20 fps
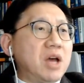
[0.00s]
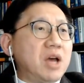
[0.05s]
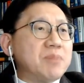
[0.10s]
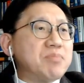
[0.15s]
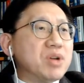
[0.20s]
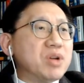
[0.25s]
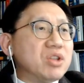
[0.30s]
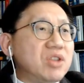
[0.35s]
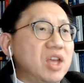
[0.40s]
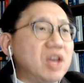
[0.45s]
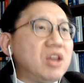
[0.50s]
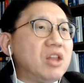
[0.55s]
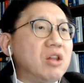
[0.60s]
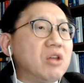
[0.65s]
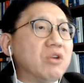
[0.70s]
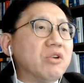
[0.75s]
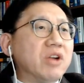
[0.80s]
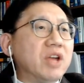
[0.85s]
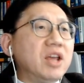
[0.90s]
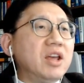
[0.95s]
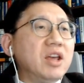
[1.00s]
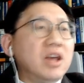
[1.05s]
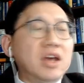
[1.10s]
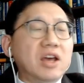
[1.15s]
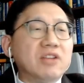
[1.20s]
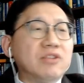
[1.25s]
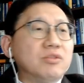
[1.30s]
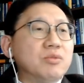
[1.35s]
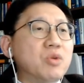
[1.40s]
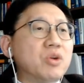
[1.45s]
particularly
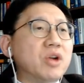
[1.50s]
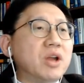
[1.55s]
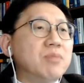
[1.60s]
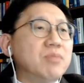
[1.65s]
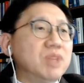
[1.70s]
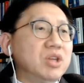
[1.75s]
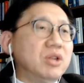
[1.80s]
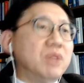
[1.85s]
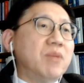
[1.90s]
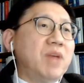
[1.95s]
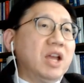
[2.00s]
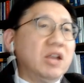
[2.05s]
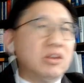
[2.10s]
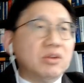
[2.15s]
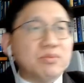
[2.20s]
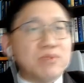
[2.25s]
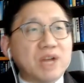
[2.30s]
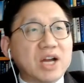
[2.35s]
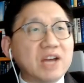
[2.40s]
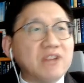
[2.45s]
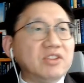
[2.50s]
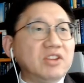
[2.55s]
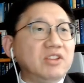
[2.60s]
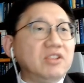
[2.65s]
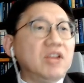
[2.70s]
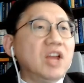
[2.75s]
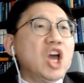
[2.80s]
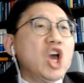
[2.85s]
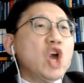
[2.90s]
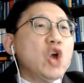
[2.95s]
small and medium enterprises,